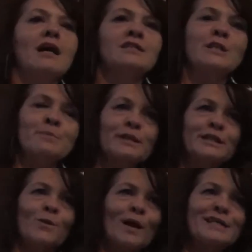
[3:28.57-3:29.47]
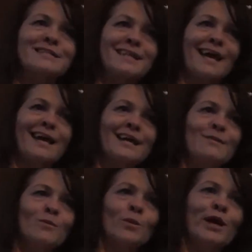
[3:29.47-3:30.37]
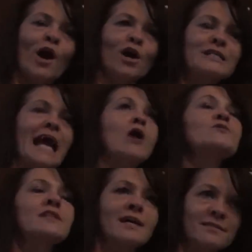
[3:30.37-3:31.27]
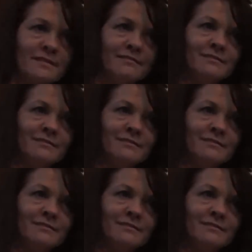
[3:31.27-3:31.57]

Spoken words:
typically want to say we are downsizing.